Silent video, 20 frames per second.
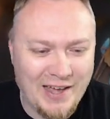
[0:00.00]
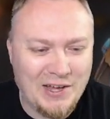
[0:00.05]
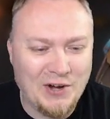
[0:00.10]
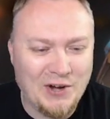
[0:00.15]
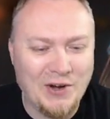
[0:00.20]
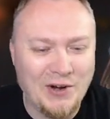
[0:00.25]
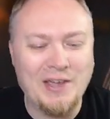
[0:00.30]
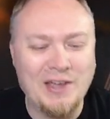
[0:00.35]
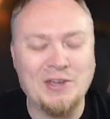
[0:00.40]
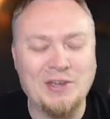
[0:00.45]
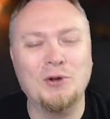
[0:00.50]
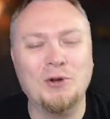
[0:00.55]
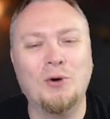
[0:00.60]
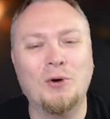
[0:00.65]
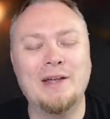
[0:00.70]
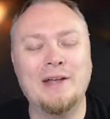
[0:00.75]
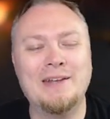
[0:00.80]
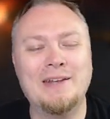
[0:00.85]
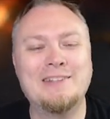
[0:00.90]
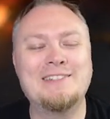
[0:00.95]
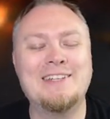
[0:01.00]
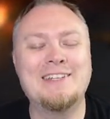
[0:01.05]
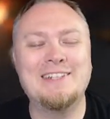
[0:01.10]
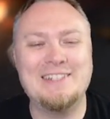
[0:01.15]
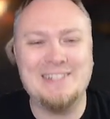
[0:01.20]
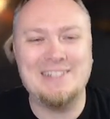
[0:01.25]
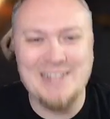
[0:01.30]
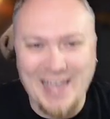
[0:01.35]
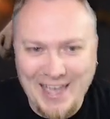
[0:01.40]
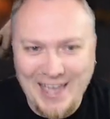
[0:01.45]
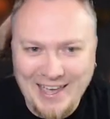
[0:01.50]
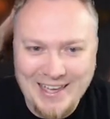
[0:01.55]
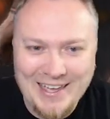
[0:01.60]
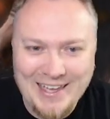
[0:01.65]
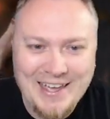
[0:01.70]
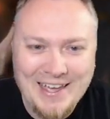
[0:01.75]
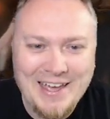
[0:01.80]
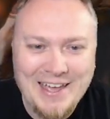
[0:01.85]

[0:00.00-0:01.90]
here. How you doing today?